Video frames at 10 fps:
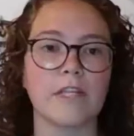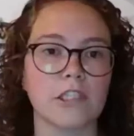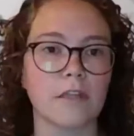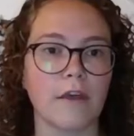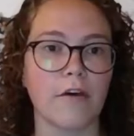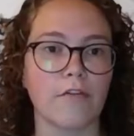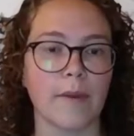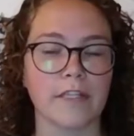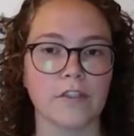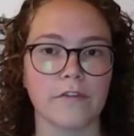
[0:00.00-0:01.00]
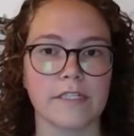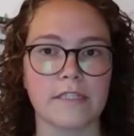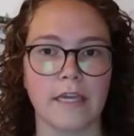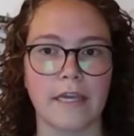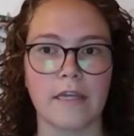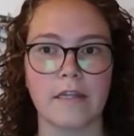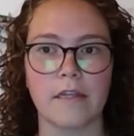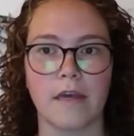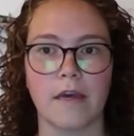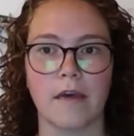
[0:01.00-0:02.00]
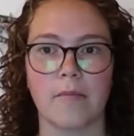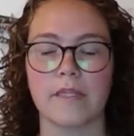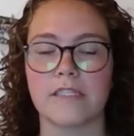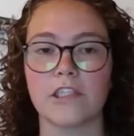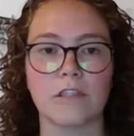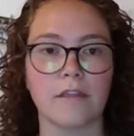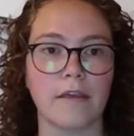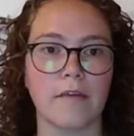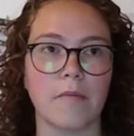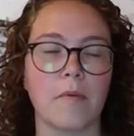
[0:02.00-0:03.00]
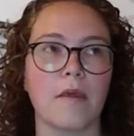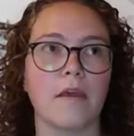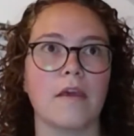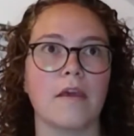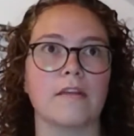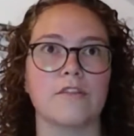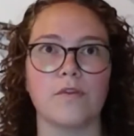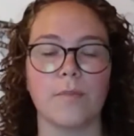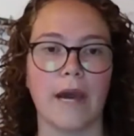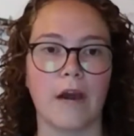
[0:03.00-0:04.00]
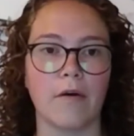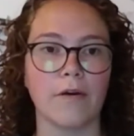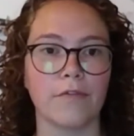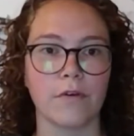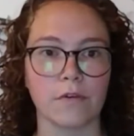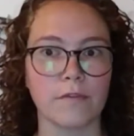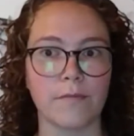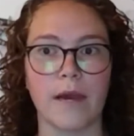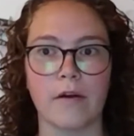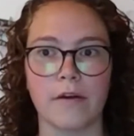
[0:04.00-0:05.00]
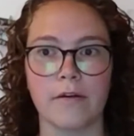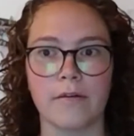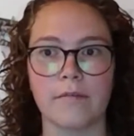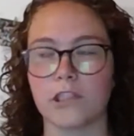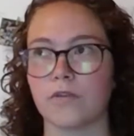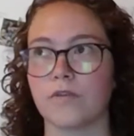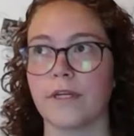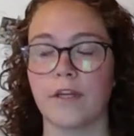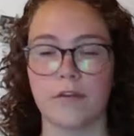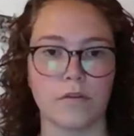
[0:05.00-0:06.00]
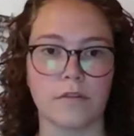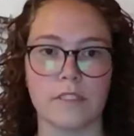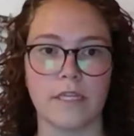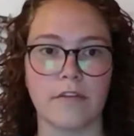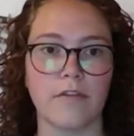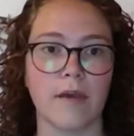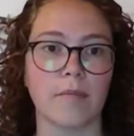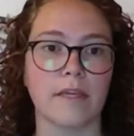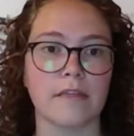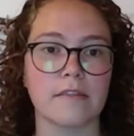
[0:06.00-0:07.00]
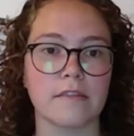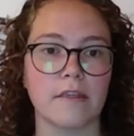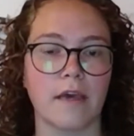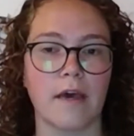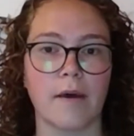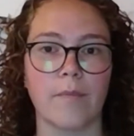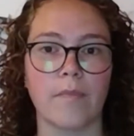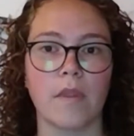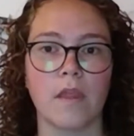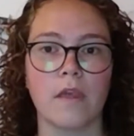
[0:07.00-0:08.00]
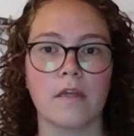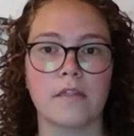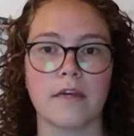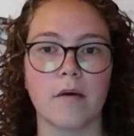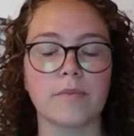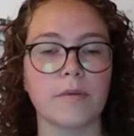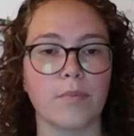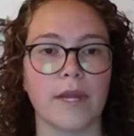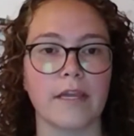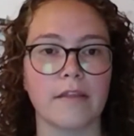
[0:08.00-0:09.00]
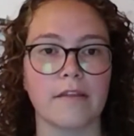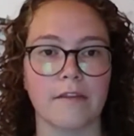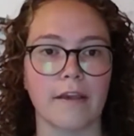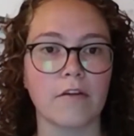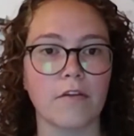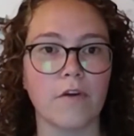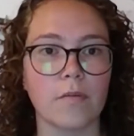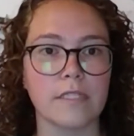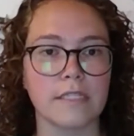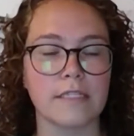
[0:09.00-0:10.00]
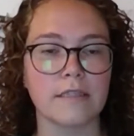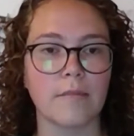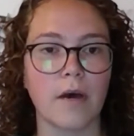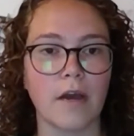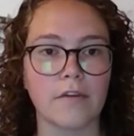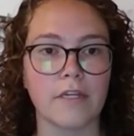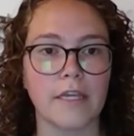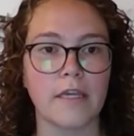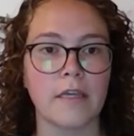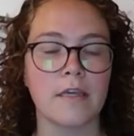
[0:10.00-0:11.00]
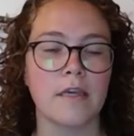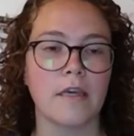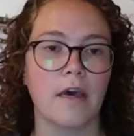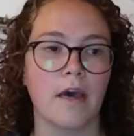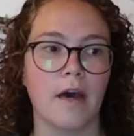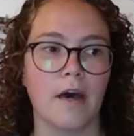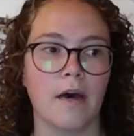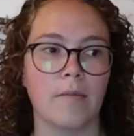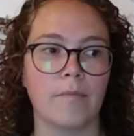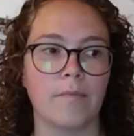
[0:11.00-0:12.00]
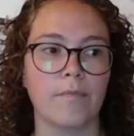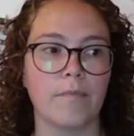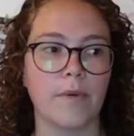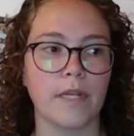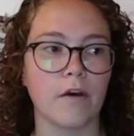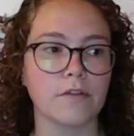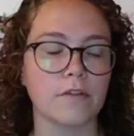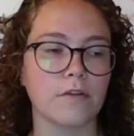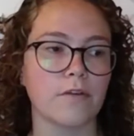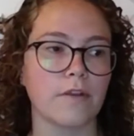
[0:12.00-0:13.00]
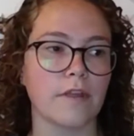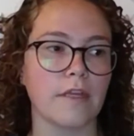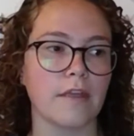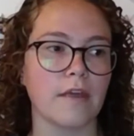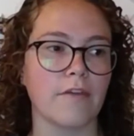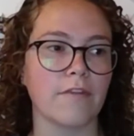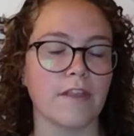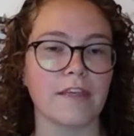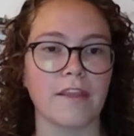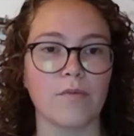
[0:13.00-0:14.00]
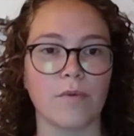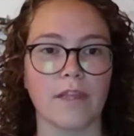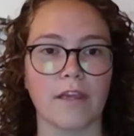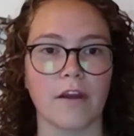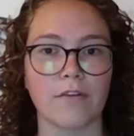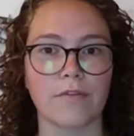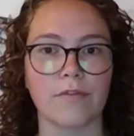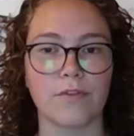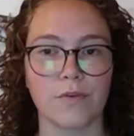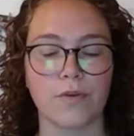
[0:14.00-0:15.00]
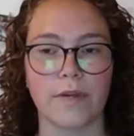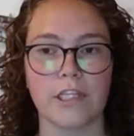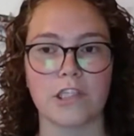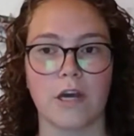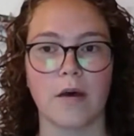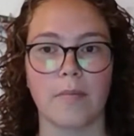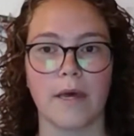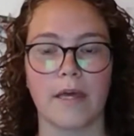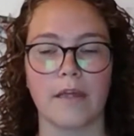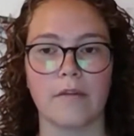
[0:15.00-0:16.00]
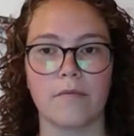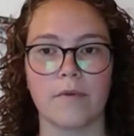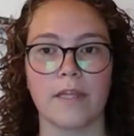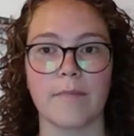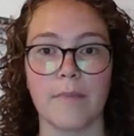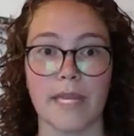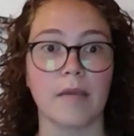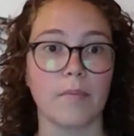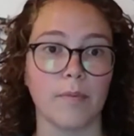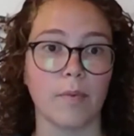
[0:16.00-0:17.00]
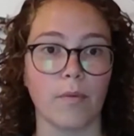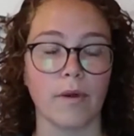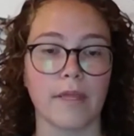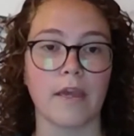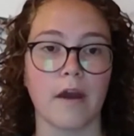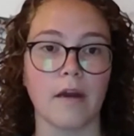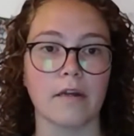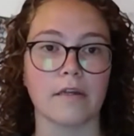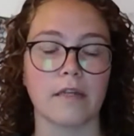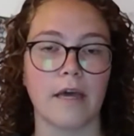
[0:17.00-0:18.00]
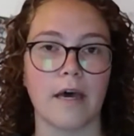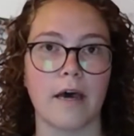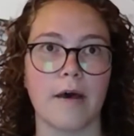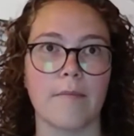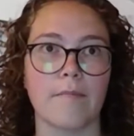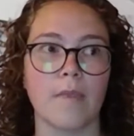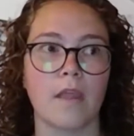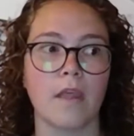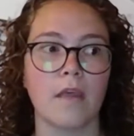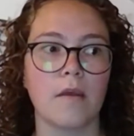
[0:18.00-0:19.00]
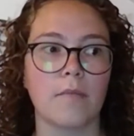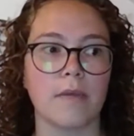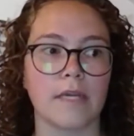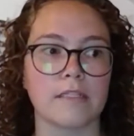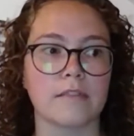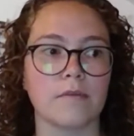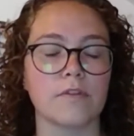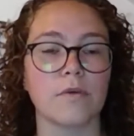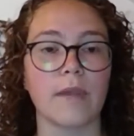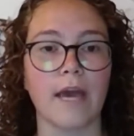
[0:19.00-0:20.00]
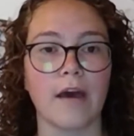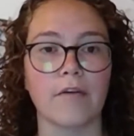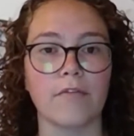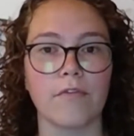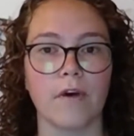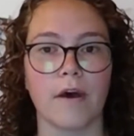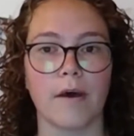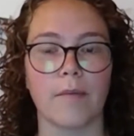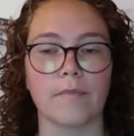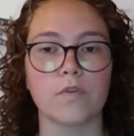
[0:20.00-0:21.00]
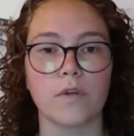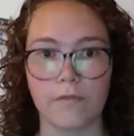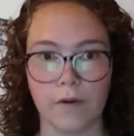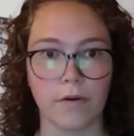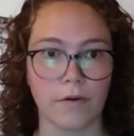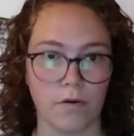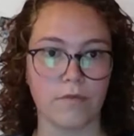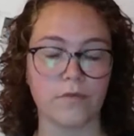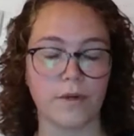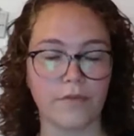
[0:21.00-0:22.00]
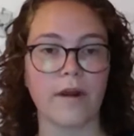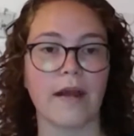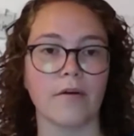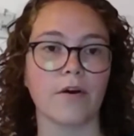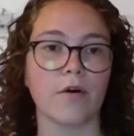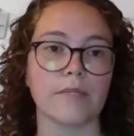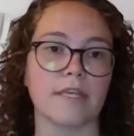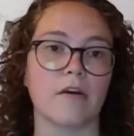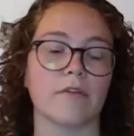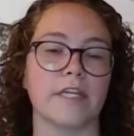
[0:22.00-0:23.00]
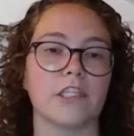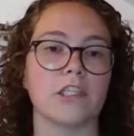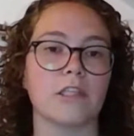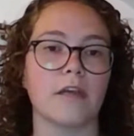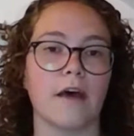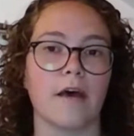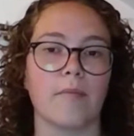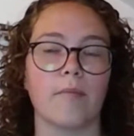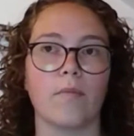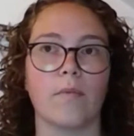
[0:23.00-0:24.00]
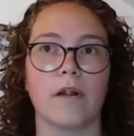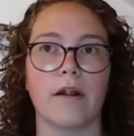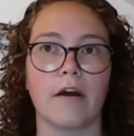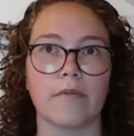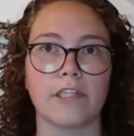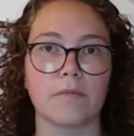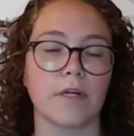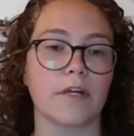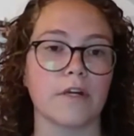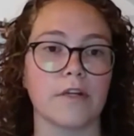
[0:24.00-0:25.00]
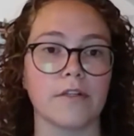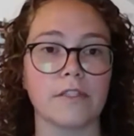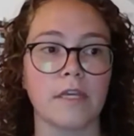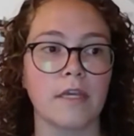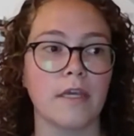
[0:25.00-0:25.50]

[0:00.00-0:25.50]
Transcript: mission of my service site essentially is to empower folks, empower children, adults, and families to help to break the cycle of homelessness and poverty. But I feel like they really do a great job at really meeting people where they are. Because we have 24-hour homeless outreach where outreach workers